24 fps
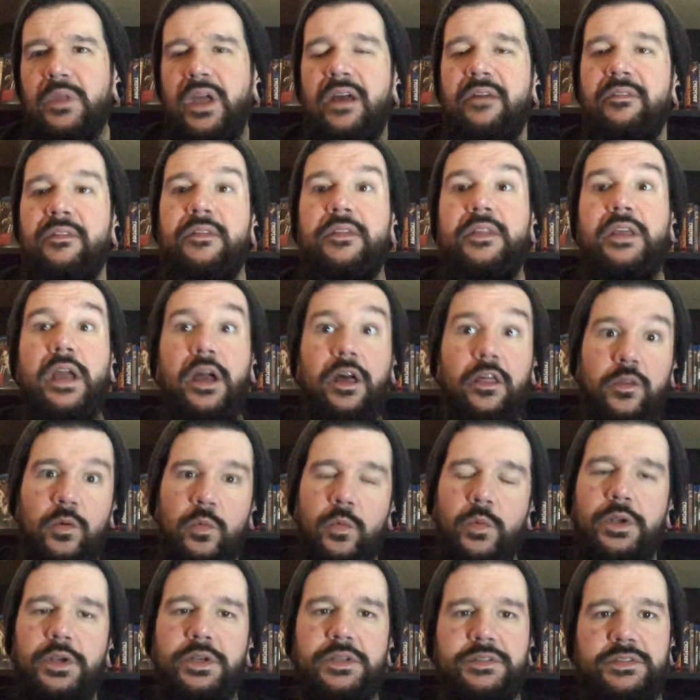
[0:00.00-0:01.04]
and then the other
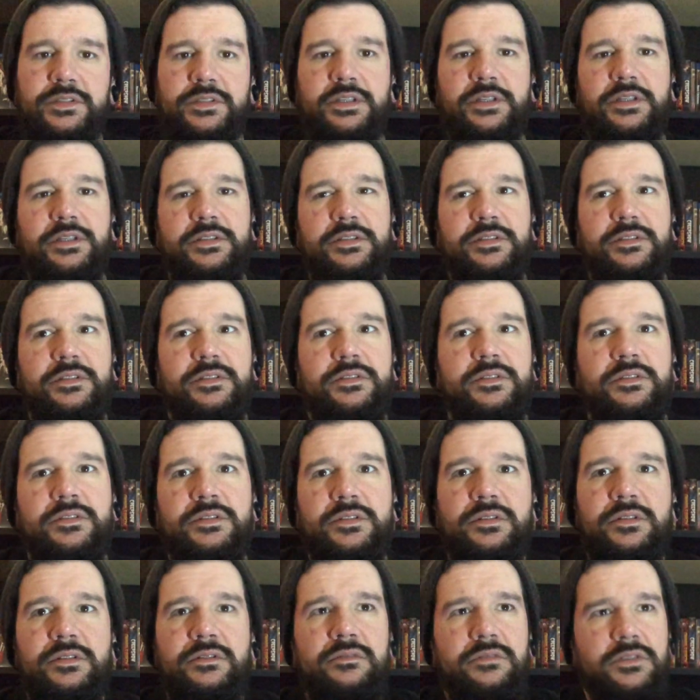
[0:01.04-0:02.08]
one is
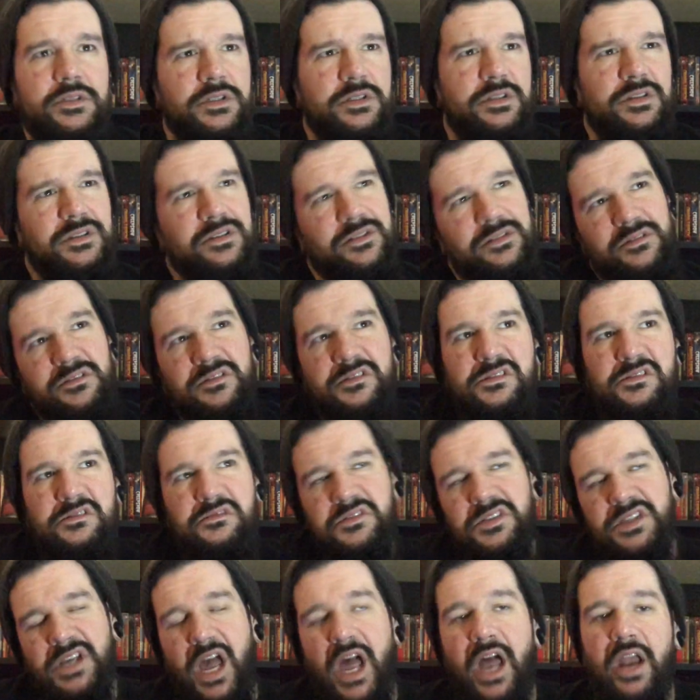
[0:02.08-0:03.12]

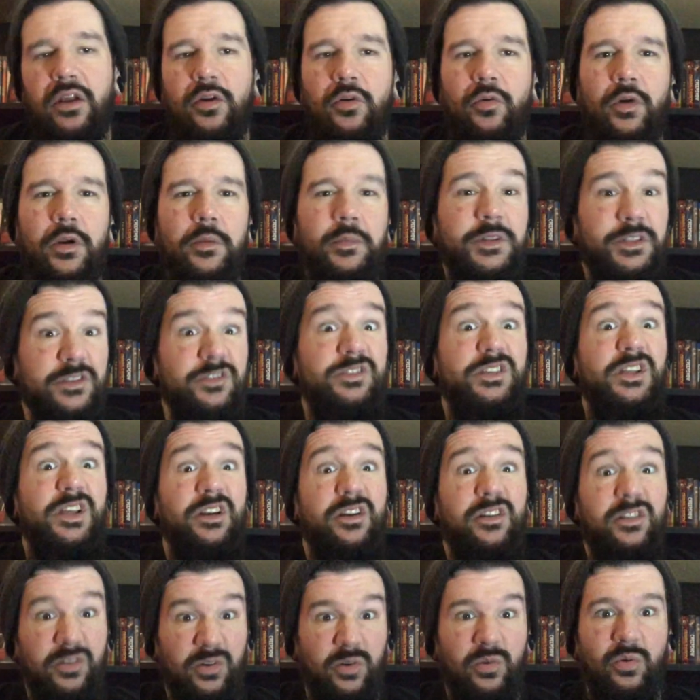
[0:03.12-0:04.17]
it's kind of gory. But there's a lot
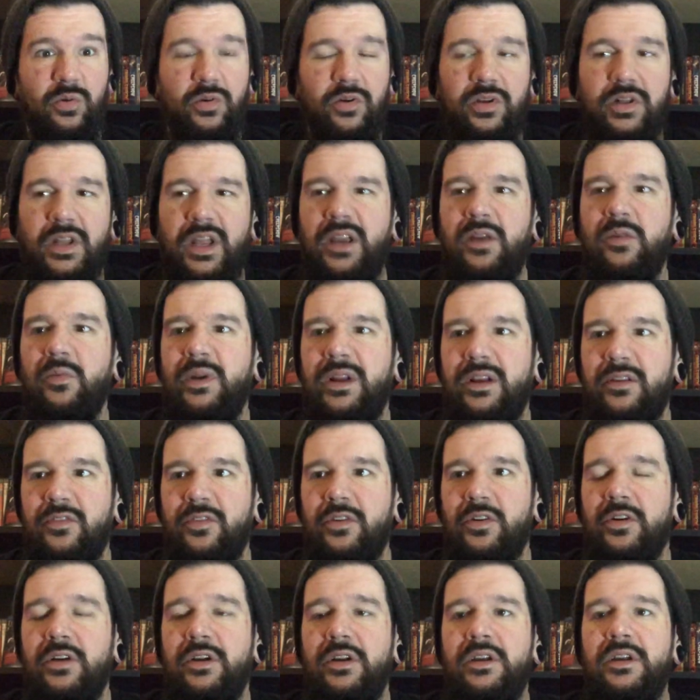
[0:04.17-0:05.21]
of gore. Like
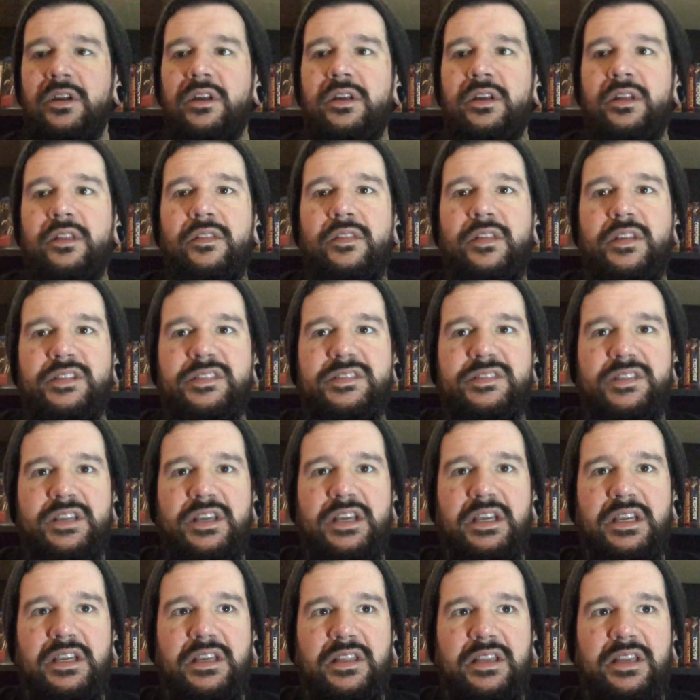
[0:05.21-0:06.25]
whenever this
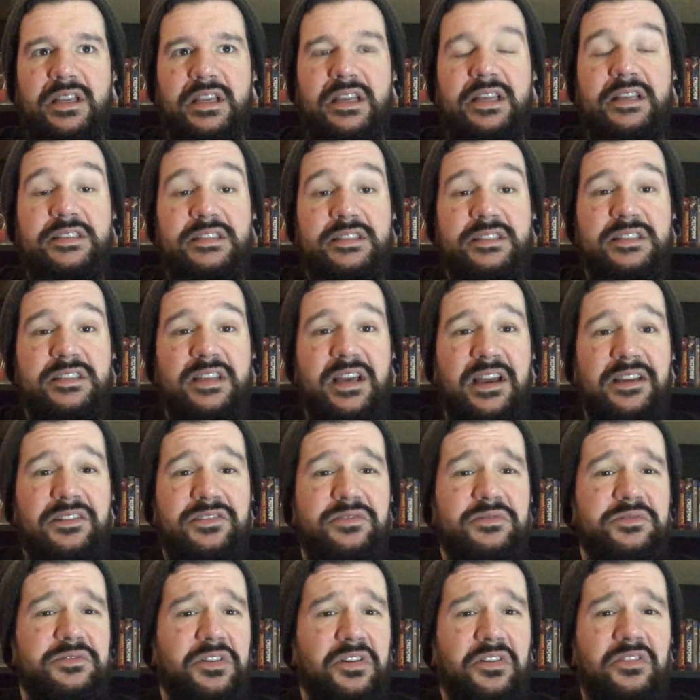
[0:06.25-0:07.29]
thing like gets inside
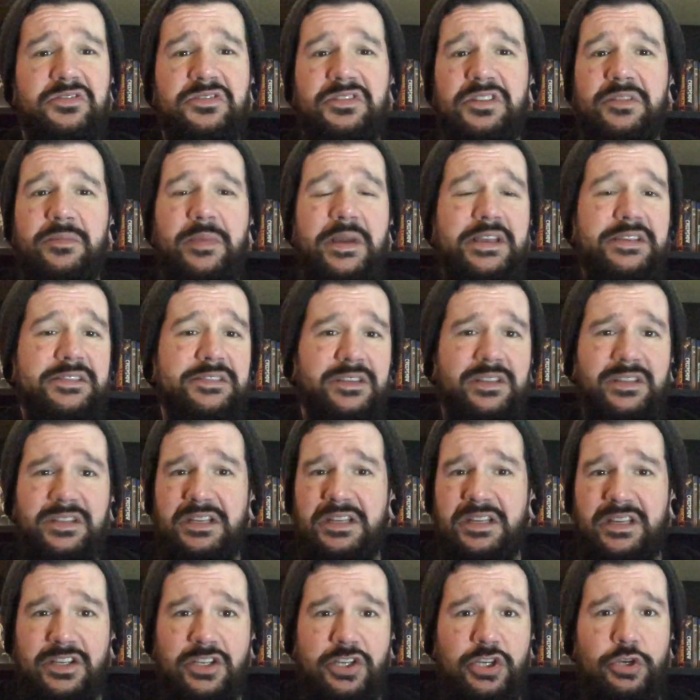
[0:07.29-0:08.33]
you, it turns you basically
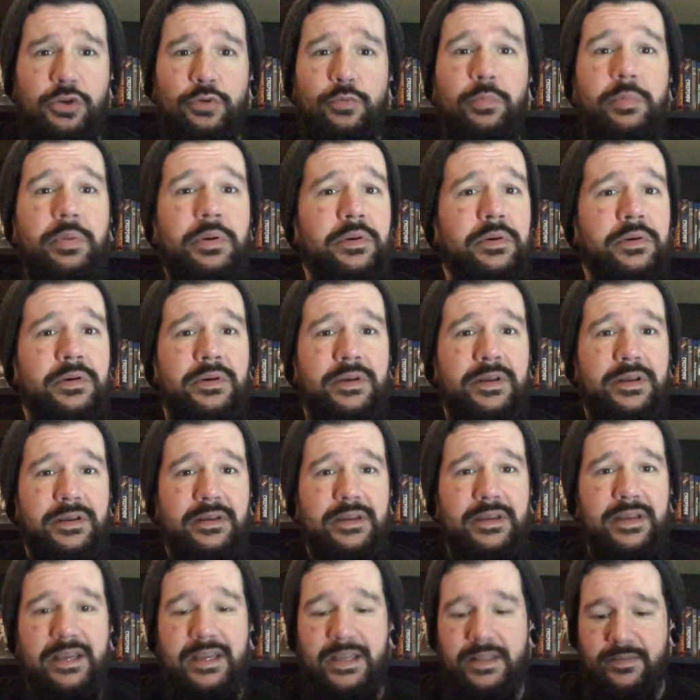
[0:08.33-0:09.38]
to goop,
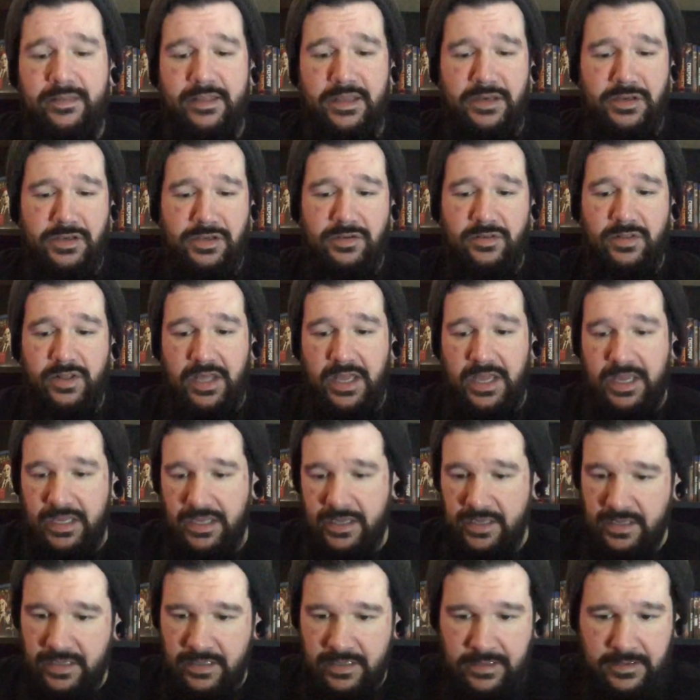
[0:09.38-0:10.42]
and then you
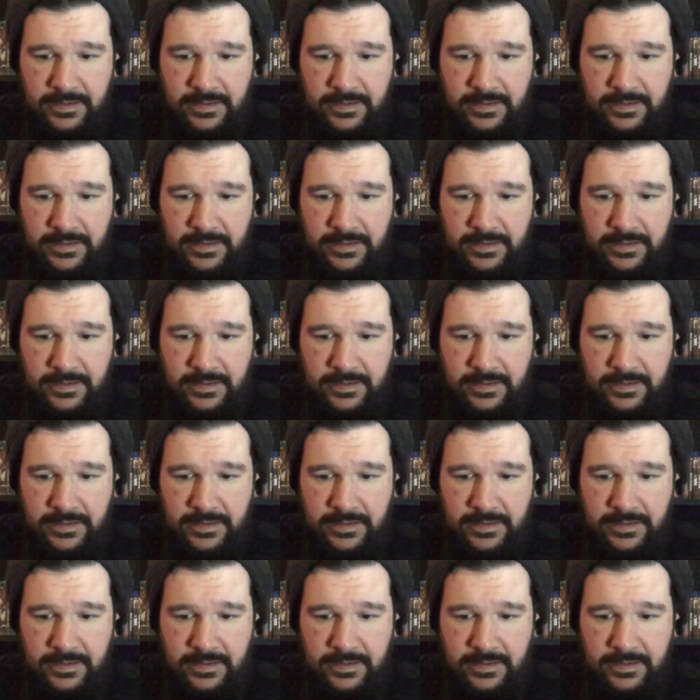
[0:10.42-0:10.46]
like